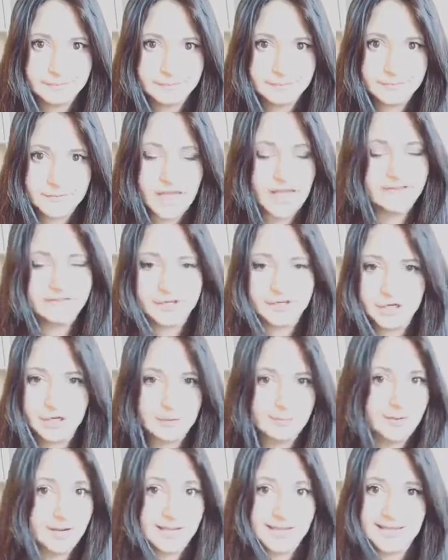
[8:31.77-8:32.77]
I haven't
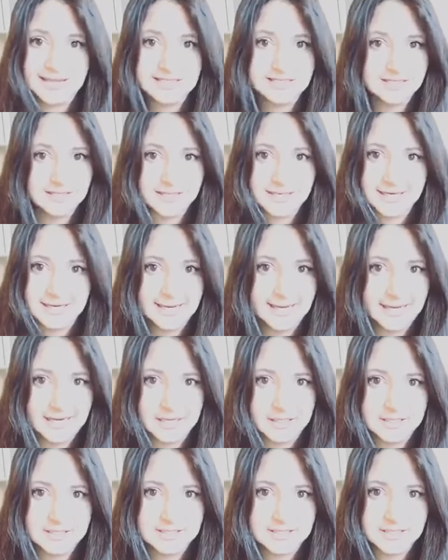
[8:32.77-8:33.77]
got my head in the
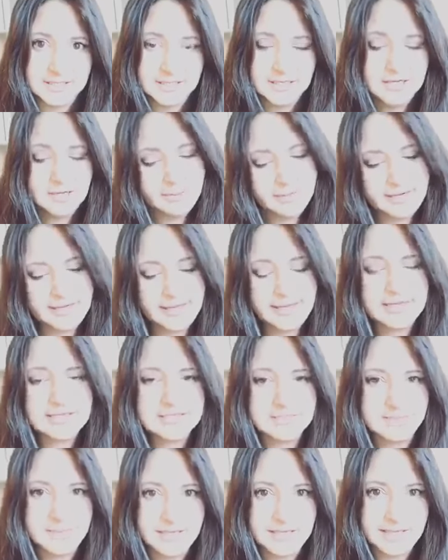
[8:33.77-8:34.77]
clouds. But let
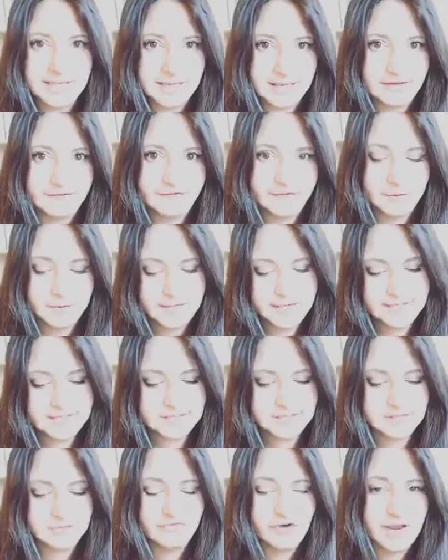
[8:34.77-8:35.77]
us be careful.
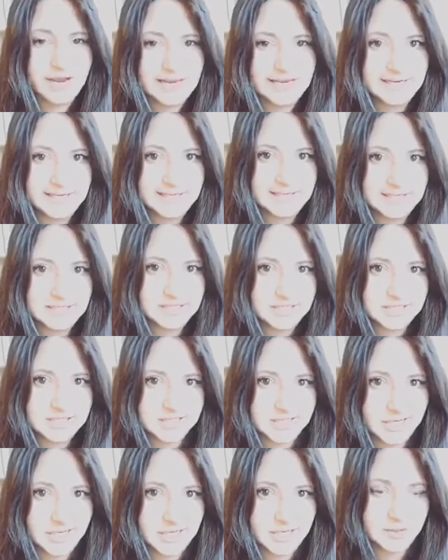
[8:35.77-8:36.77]
Let's rightly
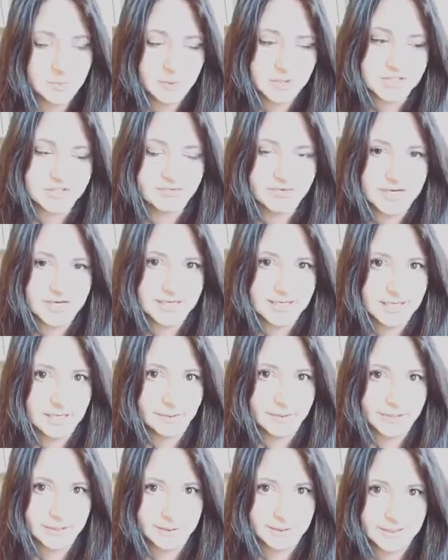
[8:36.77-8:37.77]
discern what's really
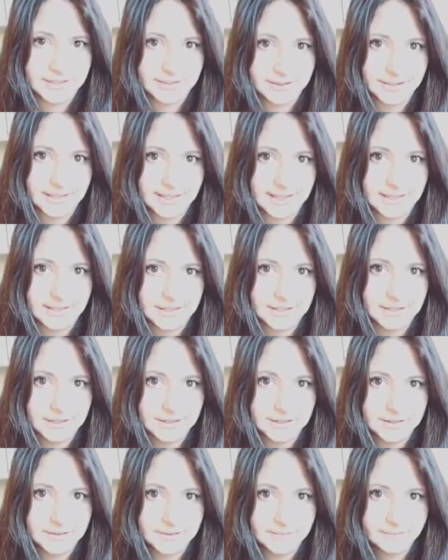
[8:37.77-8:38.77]
going on out there.
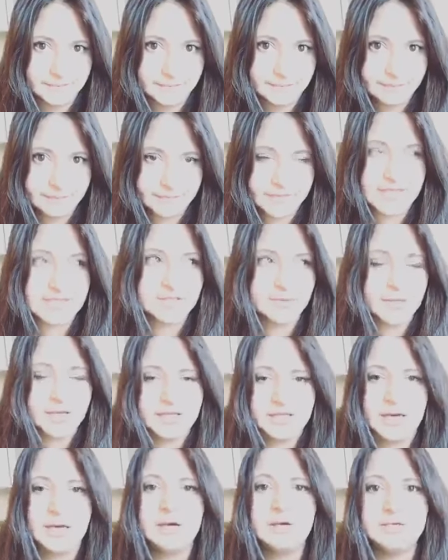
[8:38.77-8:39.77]
That's why
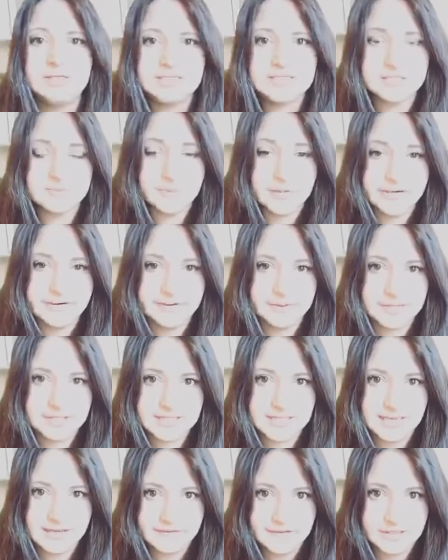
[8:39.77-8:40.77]
the Holy Spirit was
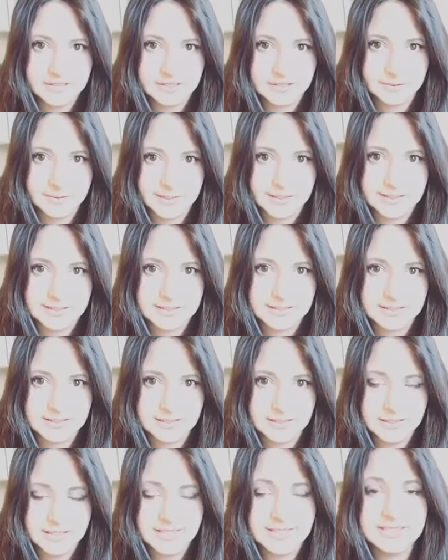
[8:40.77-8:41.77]
given to us.
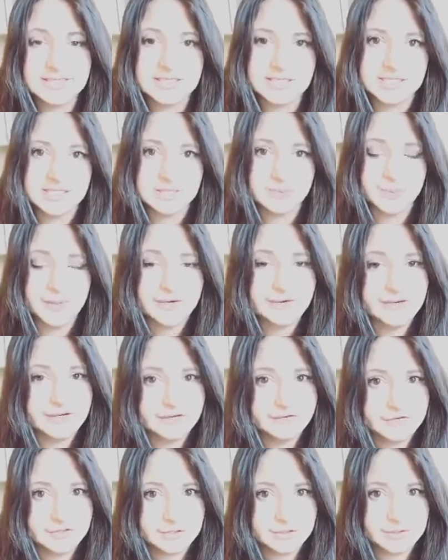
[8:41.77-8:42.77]
He's the Spirit
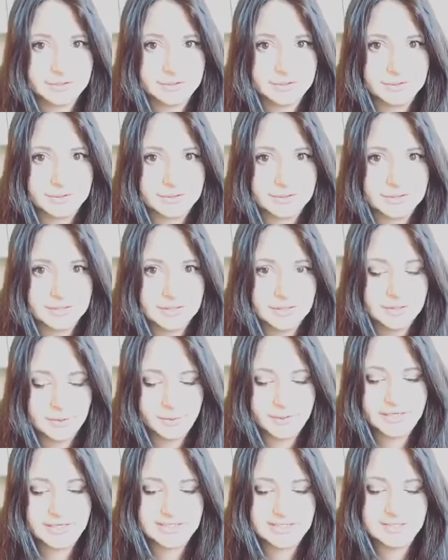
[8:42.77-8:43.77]
of truth.
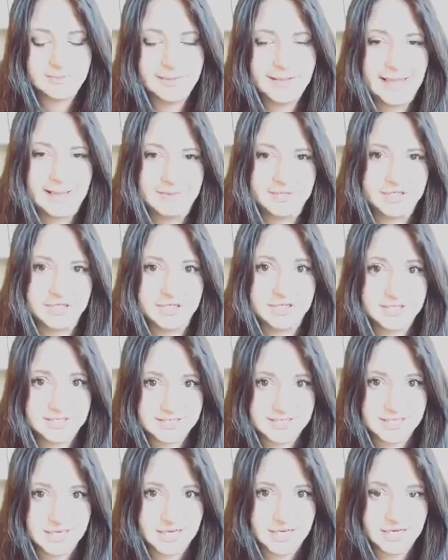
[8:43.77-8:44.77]
We need to be able to
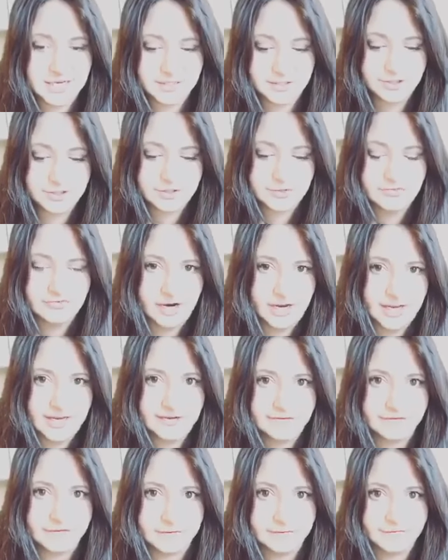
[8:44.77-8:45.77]
discern right
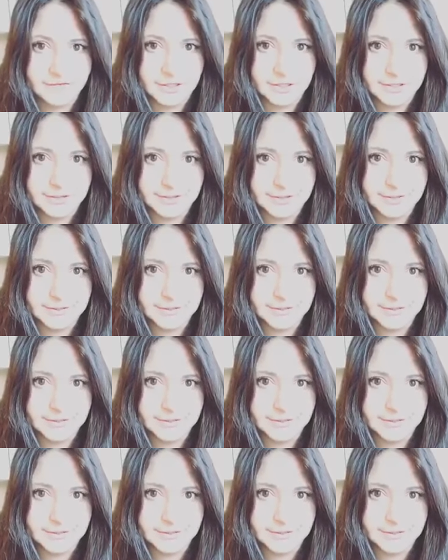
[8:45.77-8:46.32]
from wrong.